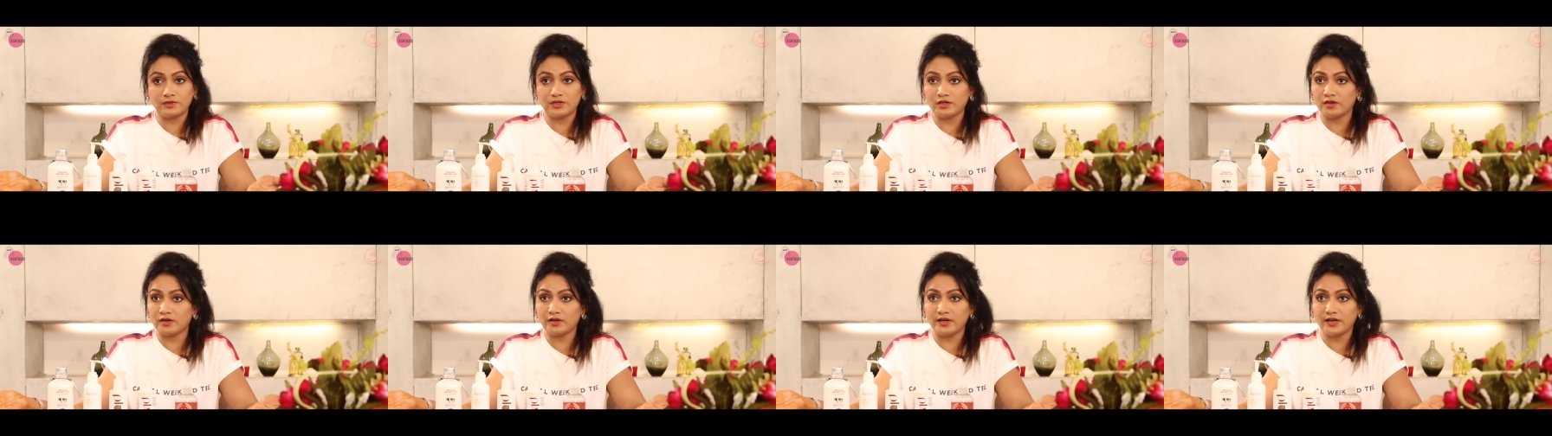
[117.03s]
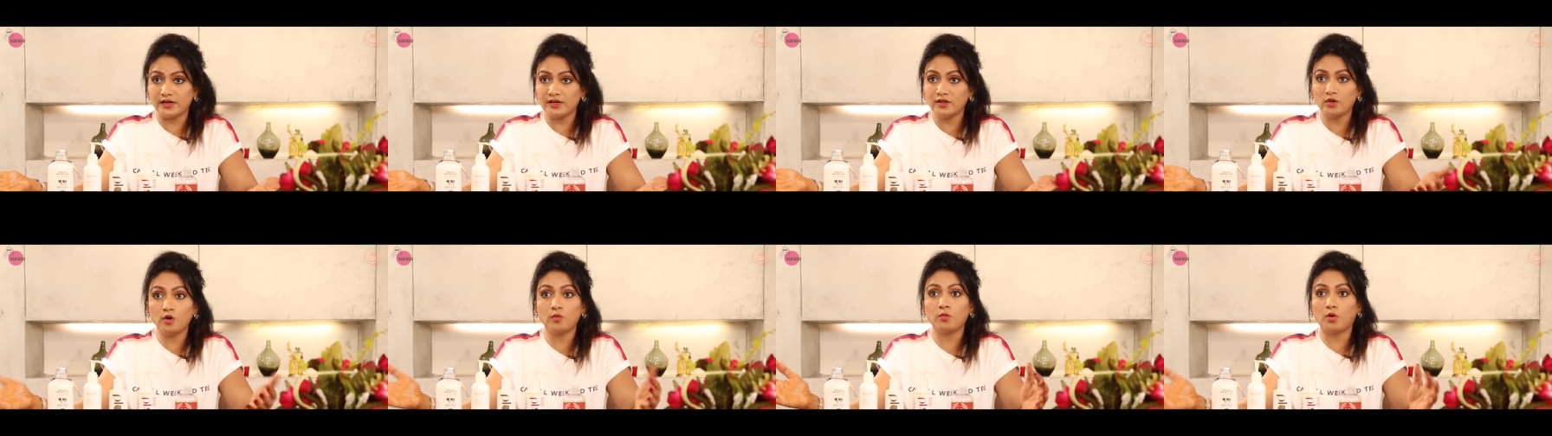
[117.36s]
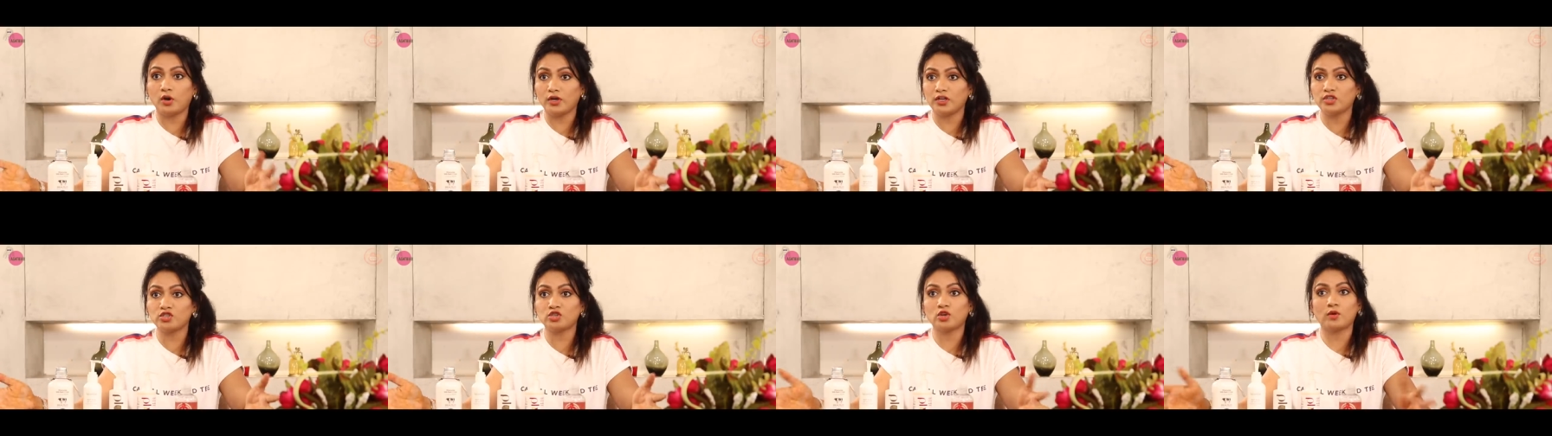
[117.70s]
year-end lo
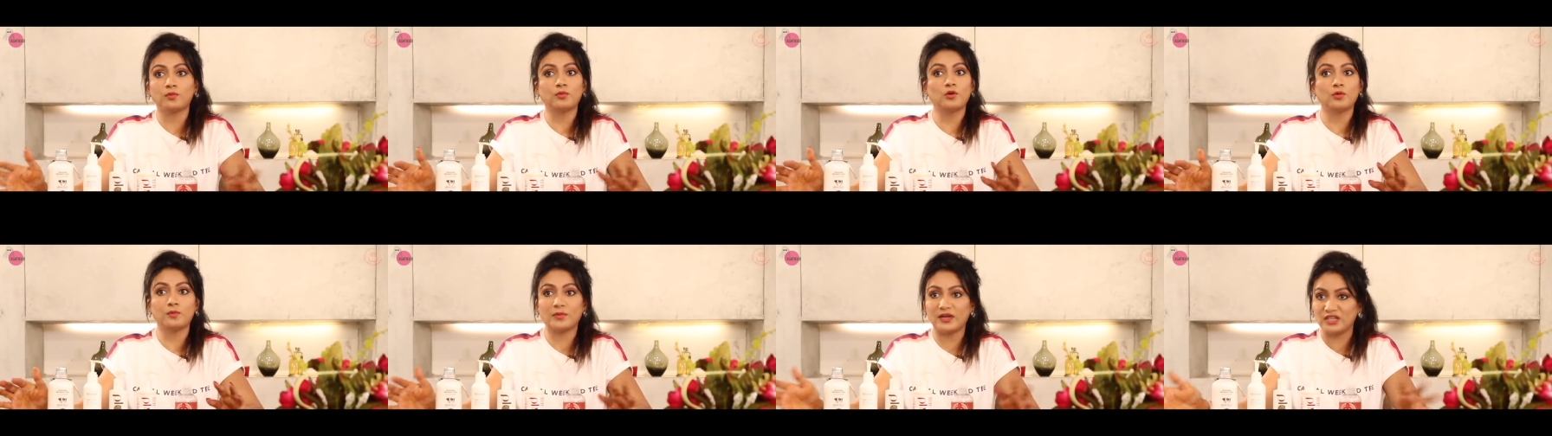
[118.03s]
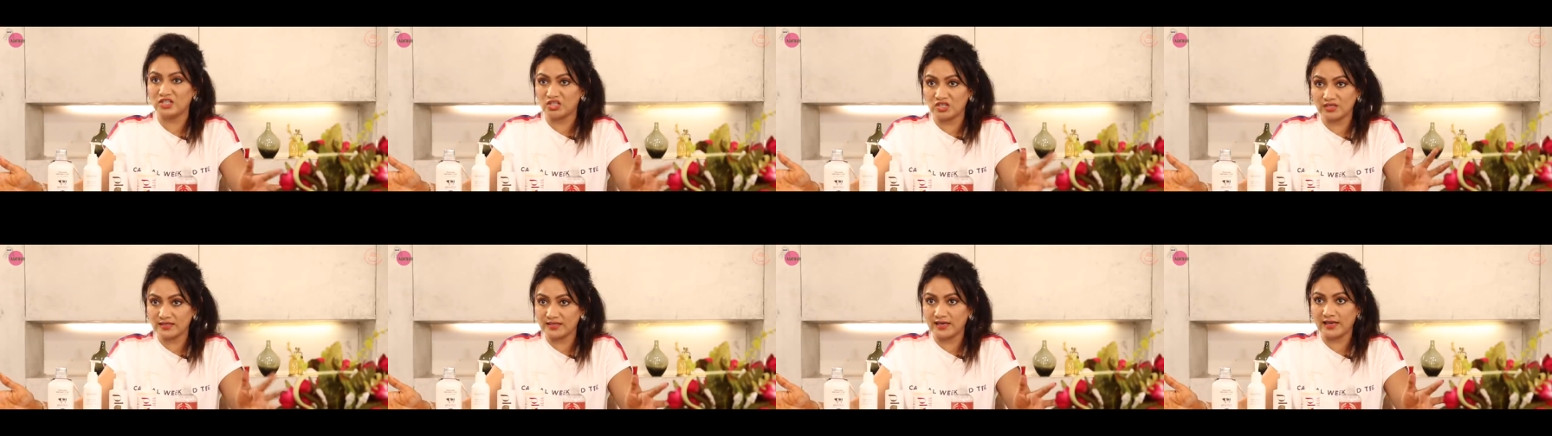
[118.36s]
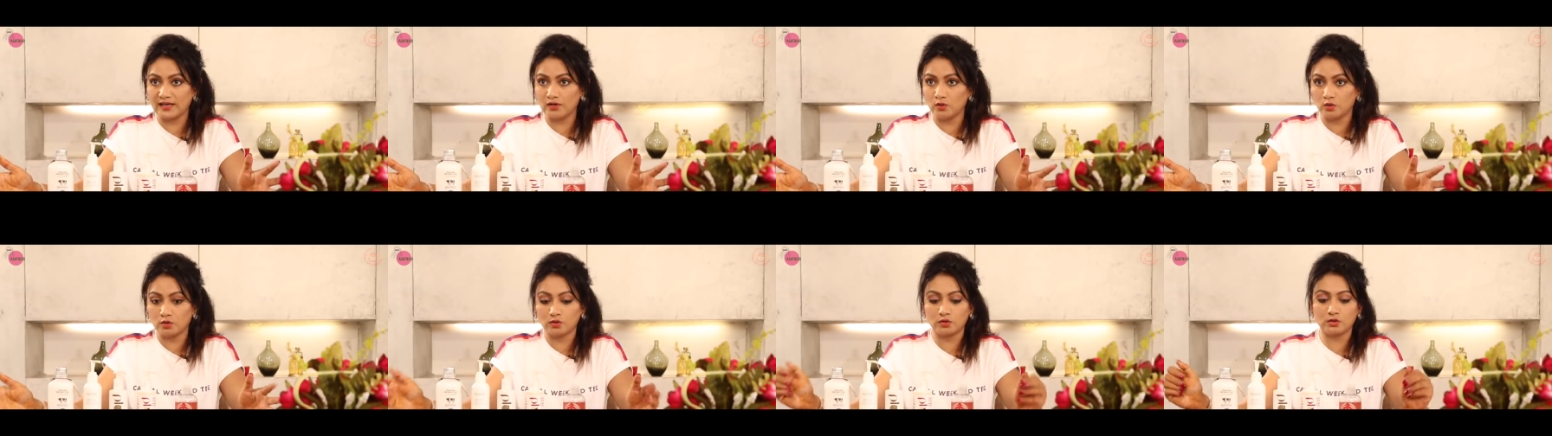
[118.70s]
Body Shop lo manchi
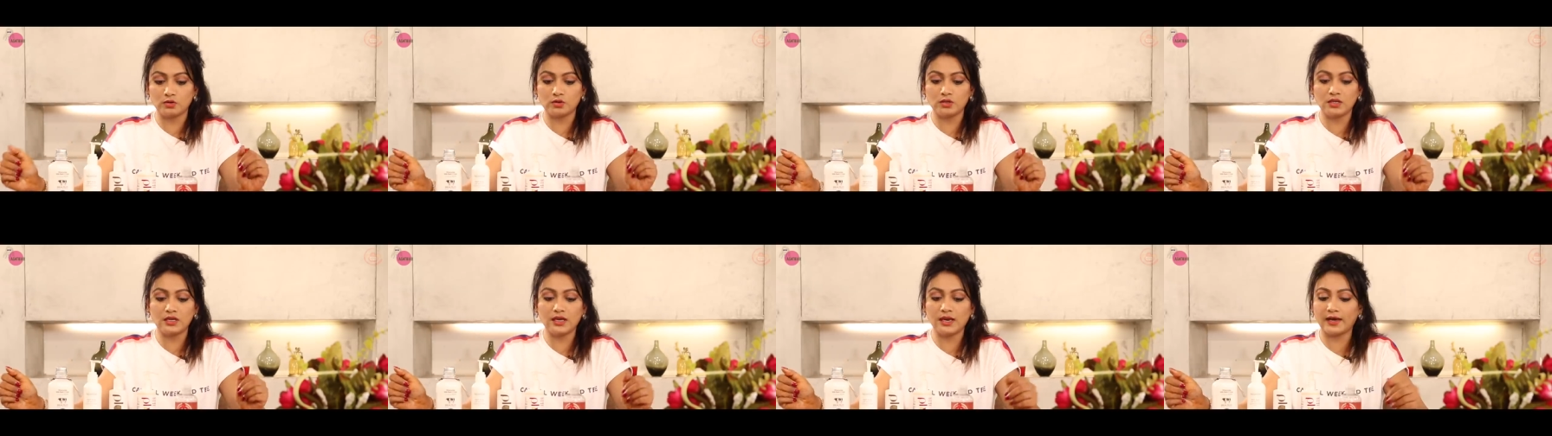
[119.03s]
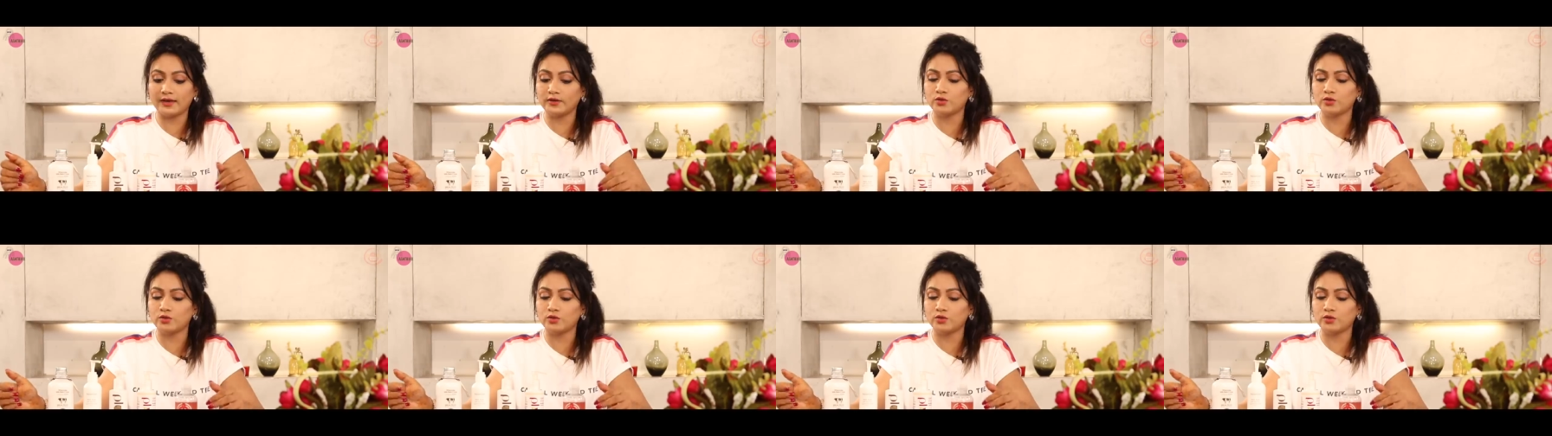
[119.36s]
sale untundi